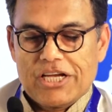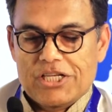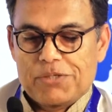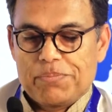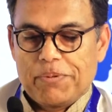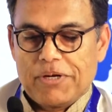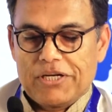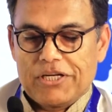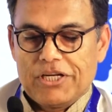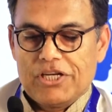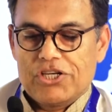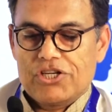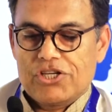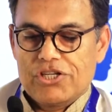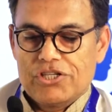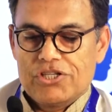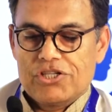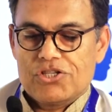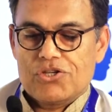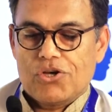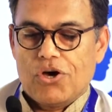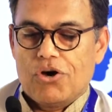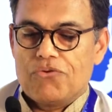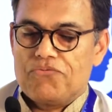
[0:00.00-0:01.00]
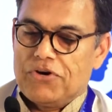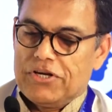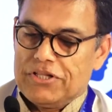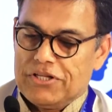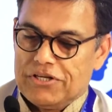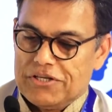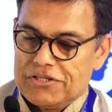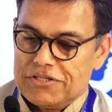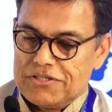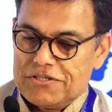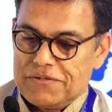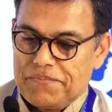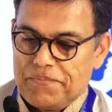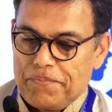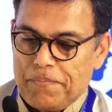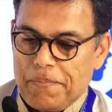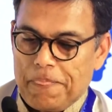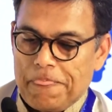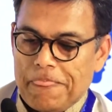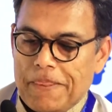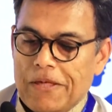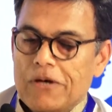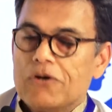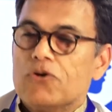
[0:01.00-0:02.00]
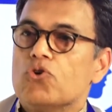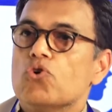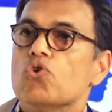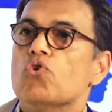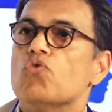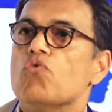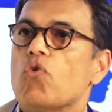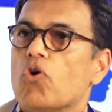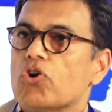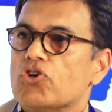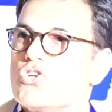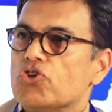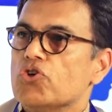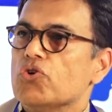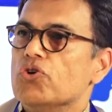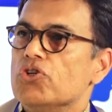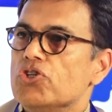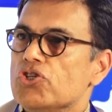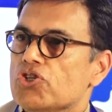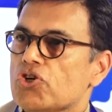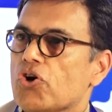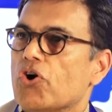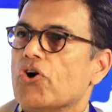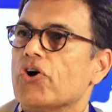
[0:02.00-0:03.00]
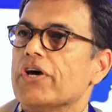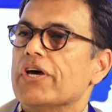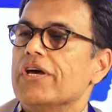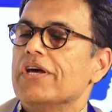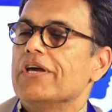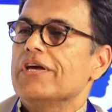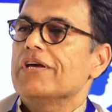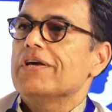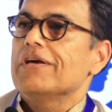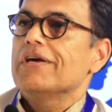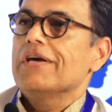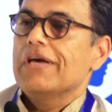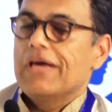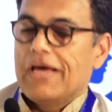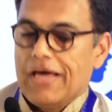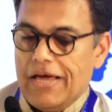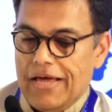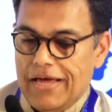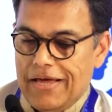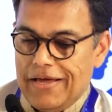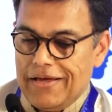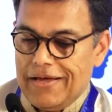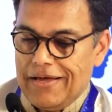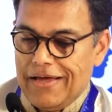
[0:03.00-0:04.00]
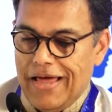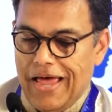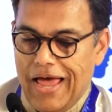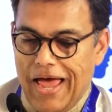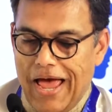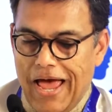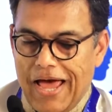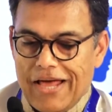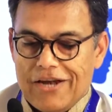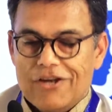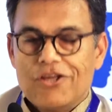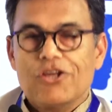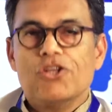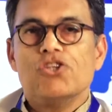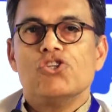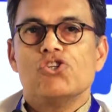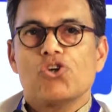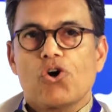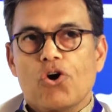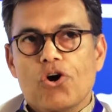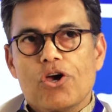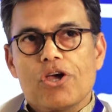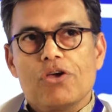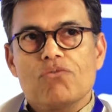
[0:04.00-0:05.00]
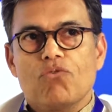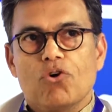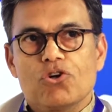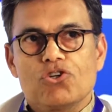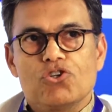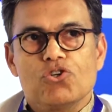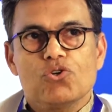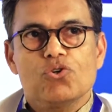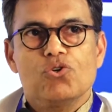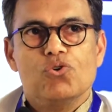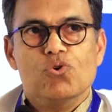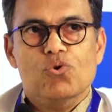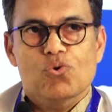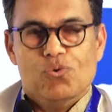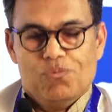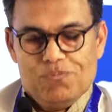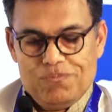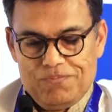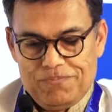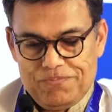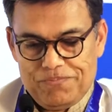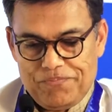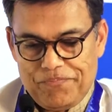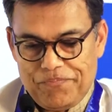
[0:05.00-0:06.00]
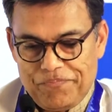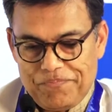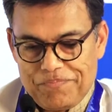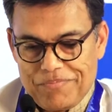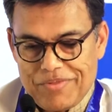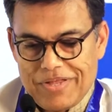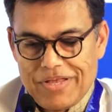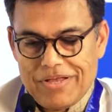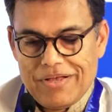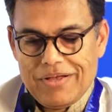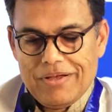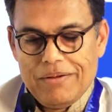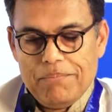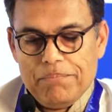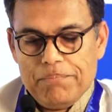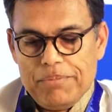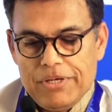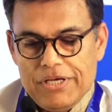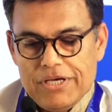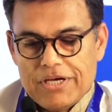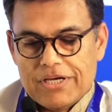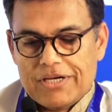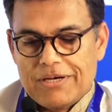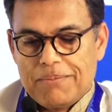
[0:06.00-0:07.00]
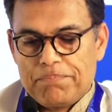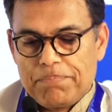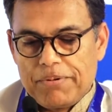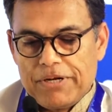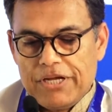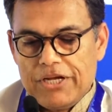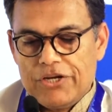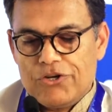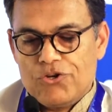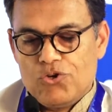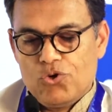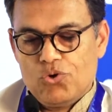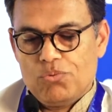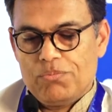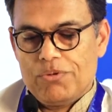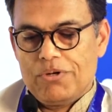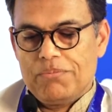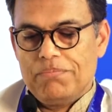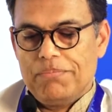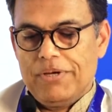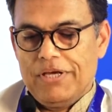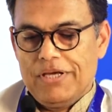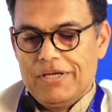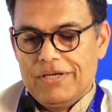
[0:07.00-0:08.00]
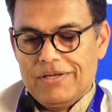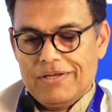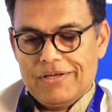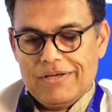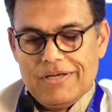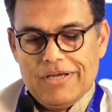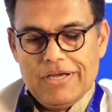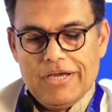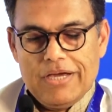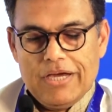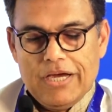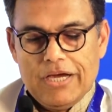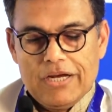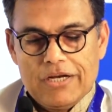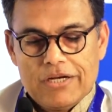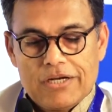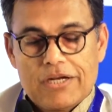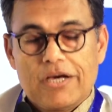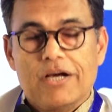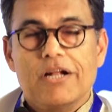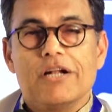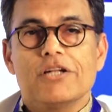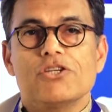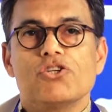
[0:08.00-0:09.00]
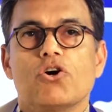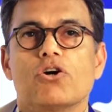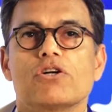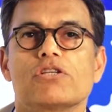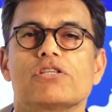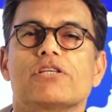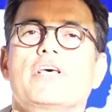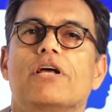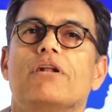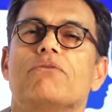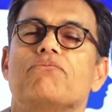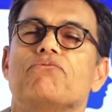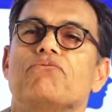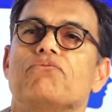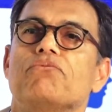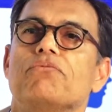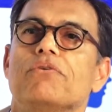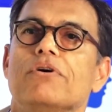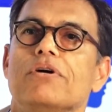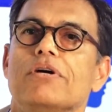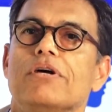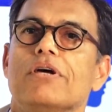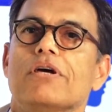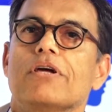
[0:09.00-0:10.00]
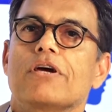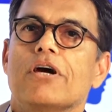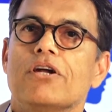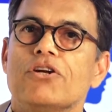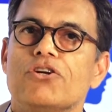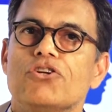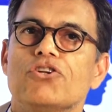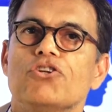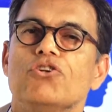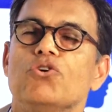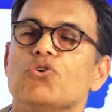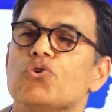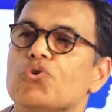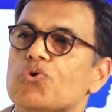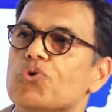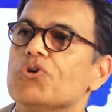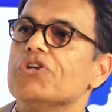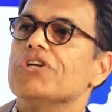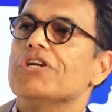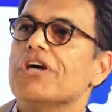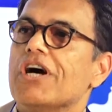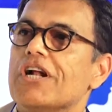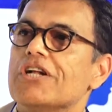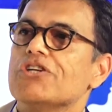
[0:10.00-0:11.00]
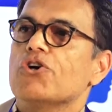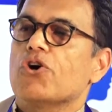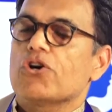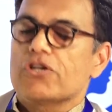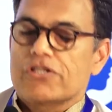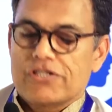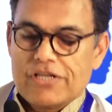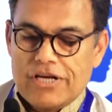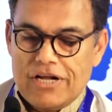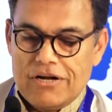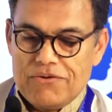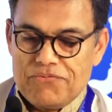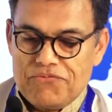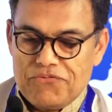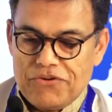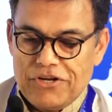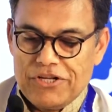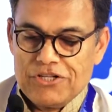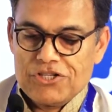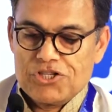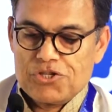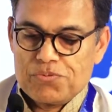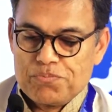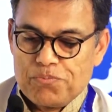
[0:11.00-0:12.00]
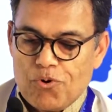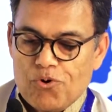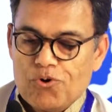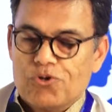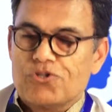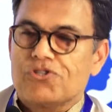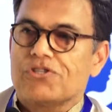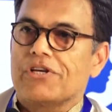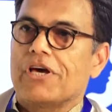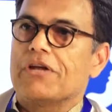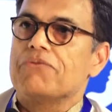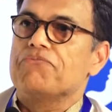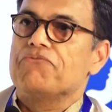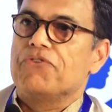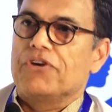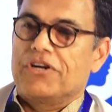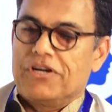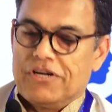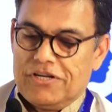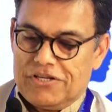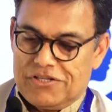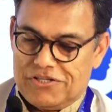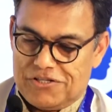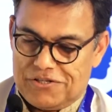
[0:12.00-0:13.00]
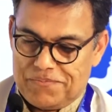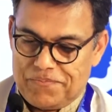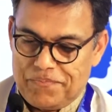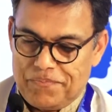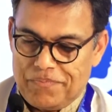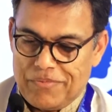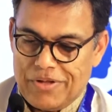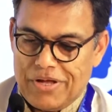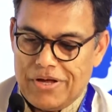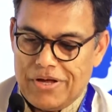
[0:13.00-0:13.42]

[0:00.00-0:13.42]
expectations of others. Do what you enjoy and enjoy what you do. Be a complete human being. Indulge yourself. Continue to indulge yourself in sports and fitness.